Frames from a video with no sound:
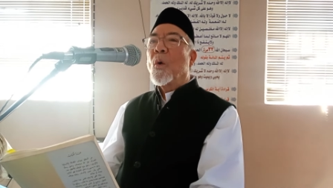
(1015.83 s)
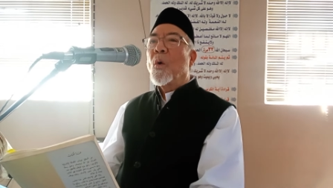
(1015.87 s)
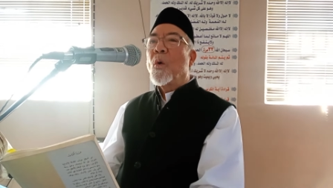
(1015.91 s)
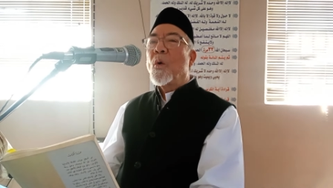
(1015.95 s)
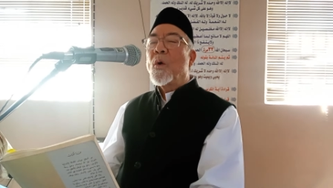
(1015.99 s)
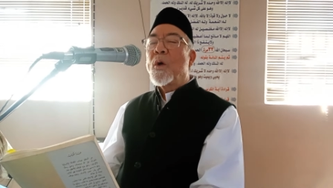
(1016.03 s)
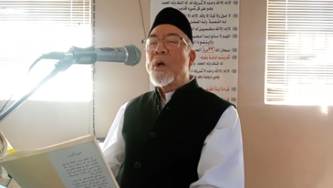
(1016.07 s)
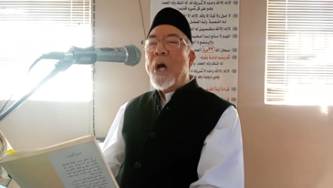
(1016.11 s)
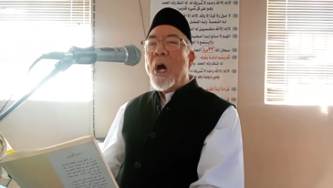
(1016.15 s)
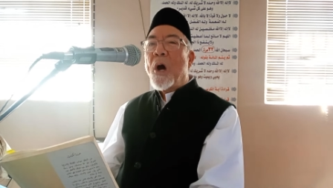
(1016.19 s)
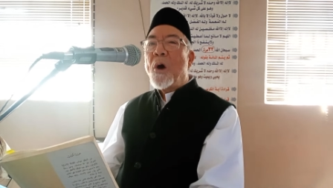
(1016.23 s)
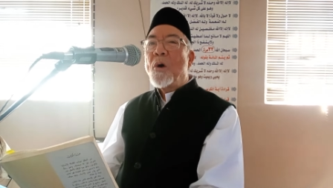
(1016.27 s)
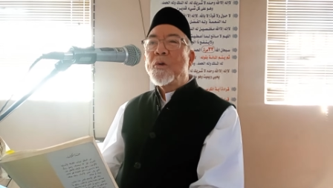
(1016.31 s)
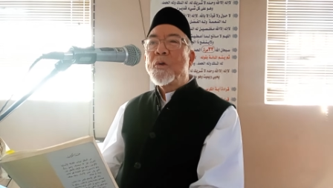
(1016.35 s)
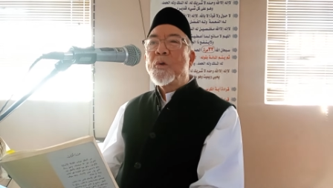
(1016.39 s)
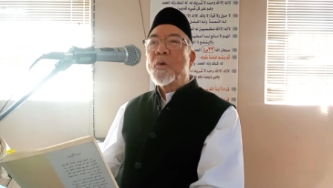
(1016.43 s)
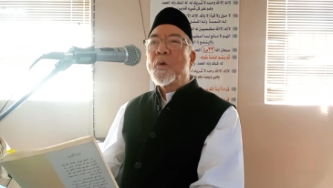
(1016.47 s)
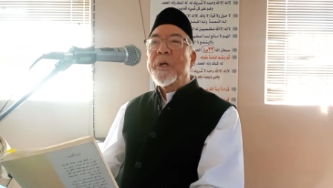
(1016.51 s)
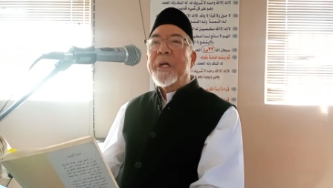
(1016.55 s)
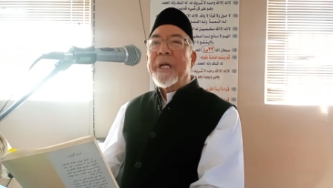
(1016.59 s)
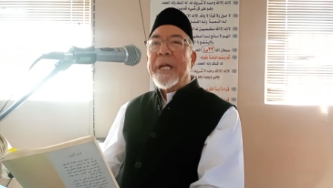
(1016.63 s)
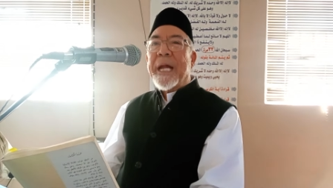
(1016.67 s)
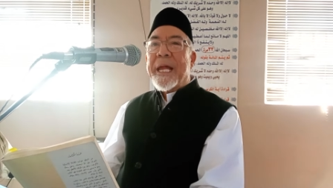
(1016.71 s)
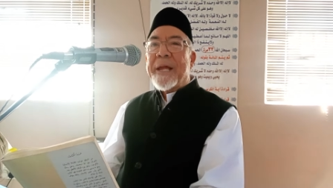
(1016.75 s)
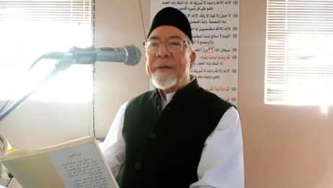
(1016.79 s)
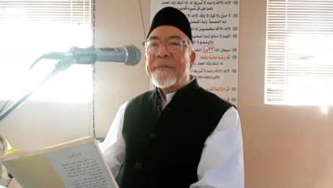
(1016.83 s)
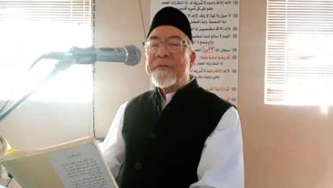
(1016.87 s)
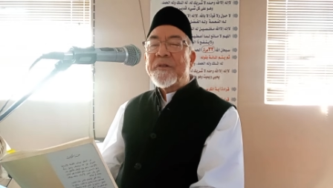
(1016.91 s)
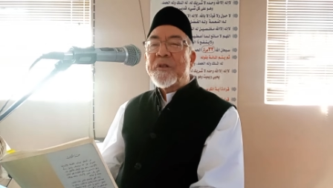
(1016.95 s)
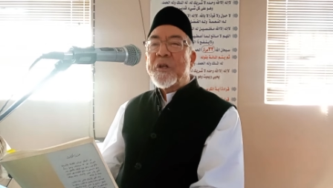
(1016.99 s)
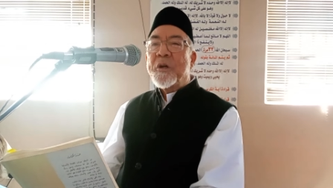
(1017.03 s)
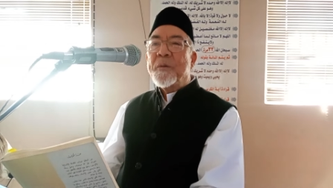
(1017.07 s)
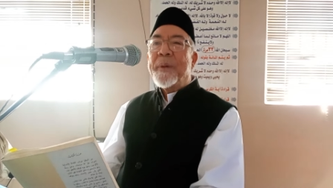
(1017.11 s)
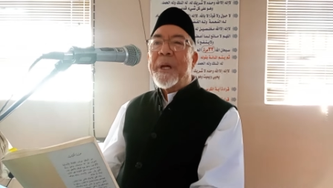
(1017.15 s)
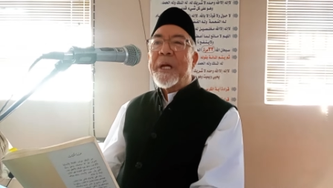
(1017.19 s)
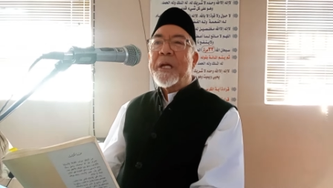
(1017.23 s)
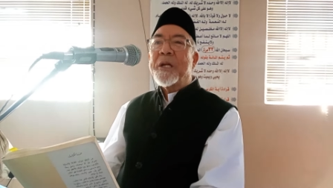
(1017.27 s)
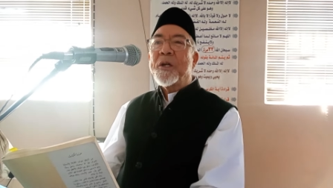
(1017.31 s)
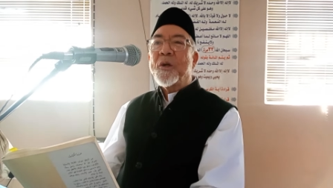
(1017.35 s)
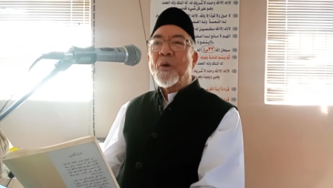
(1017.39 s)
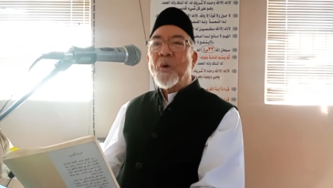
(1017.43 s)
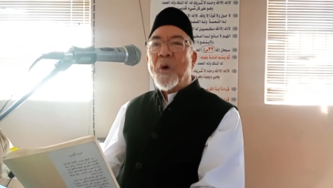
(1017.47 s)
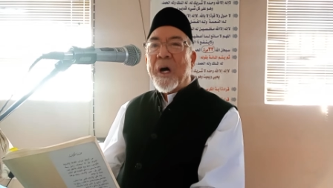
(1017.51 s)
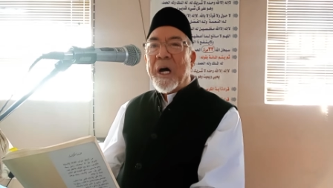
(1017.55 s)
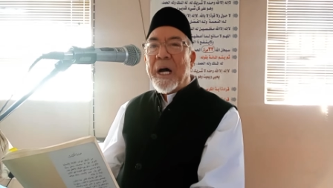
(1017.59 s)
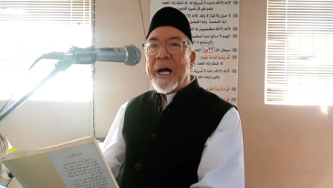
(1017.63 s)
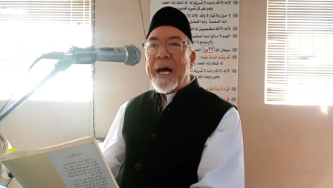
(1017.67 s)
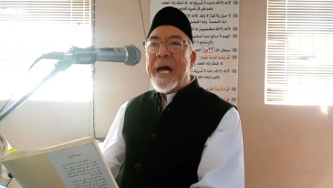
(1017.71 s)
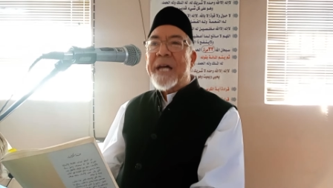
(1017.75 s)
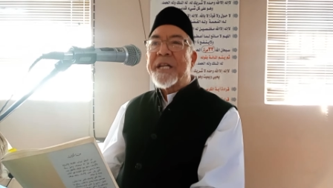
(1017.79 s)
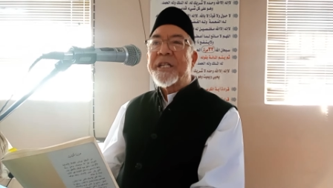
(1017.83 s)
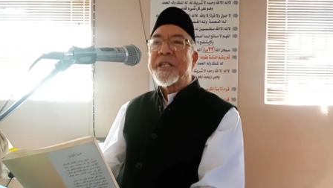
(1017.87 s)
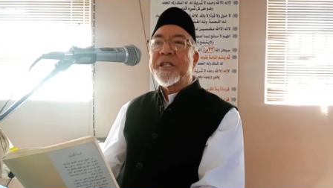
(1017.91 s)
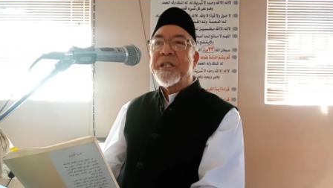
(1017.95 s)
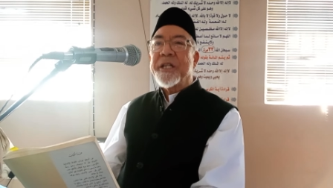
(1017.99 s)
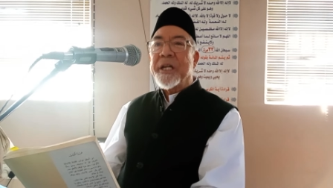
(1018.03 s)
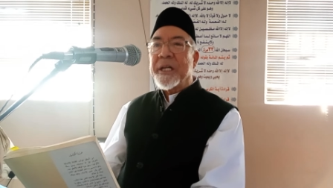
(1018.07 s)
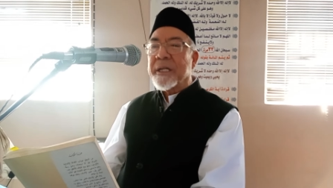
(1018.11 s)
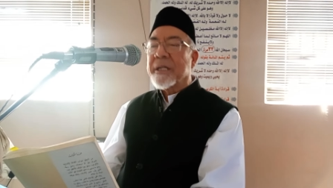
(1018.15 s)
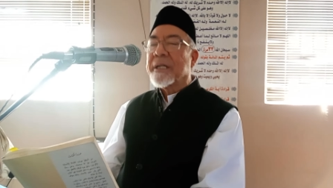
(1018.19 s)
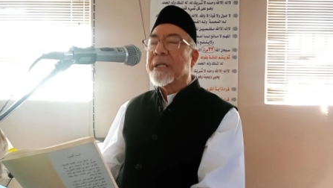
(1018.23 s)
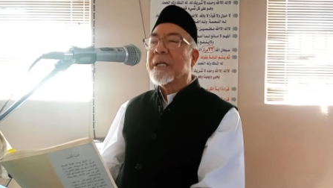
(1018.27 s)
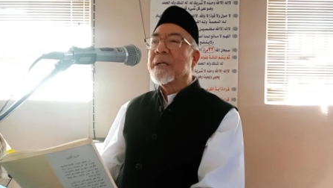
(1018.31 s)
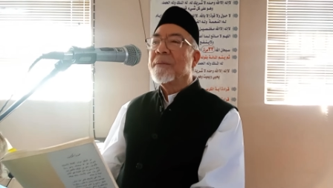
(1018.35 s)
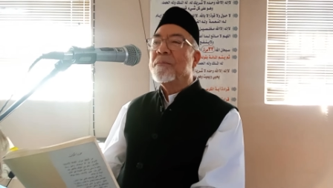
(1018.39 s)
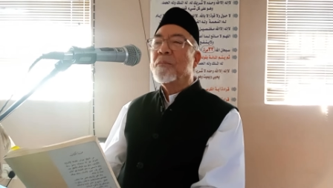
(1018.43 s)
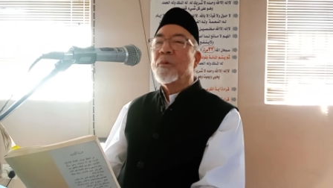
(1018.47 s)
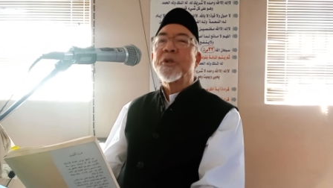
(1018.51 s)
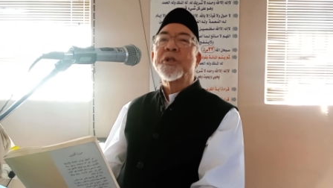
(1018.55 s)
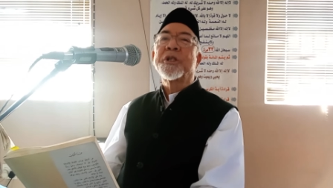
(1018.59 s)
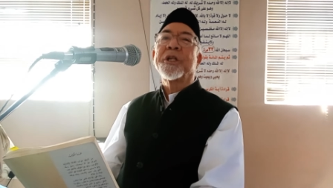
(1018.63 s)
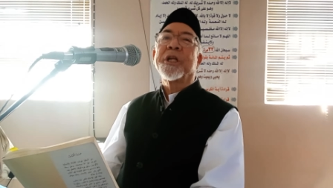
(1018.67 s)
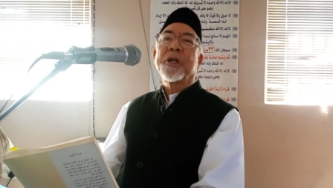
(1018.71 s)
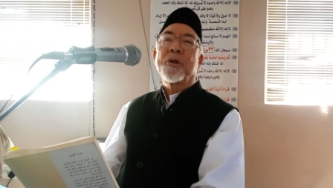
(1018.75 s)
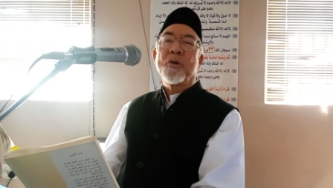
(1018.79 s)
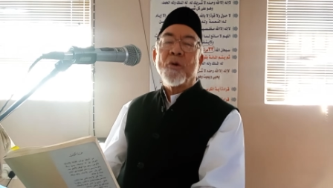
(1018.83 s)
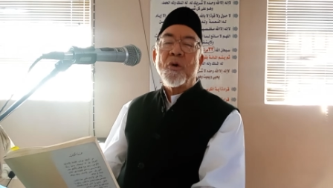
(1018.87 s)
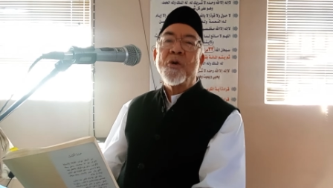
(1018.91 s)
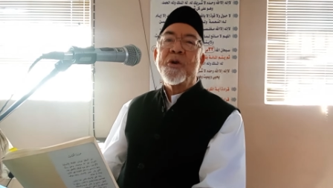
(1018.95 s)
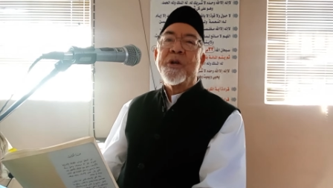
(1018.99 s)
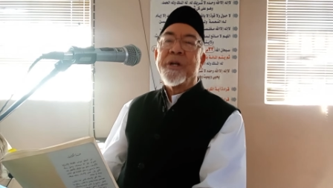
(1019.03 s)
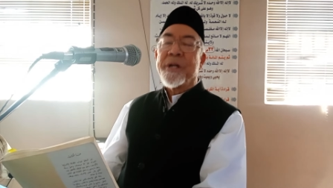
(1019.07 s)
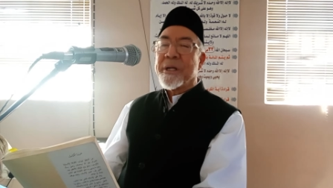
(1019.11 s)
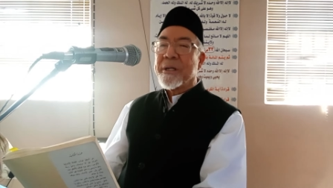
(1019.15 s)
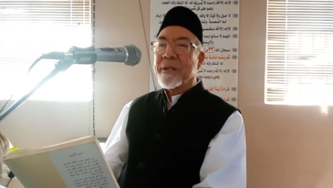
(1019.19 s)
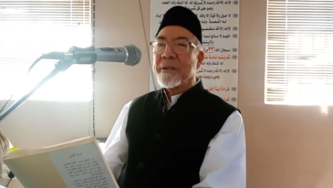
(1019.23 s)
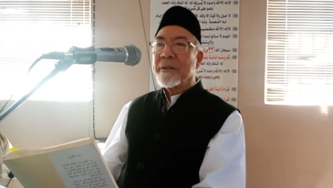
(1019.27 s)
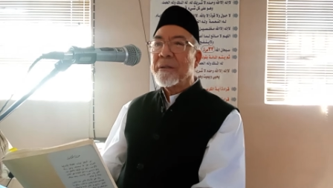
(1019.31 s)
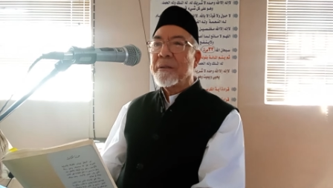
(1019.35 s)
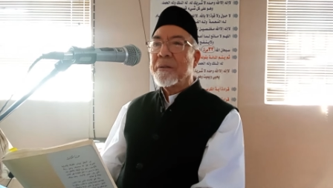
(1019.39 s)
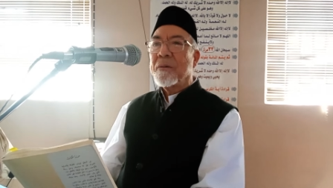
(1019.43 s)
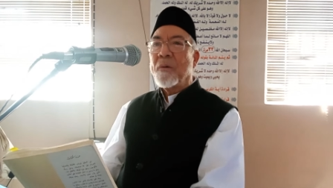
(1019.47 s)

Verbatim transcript: who go to graves to make dua as shirk, mushrikun?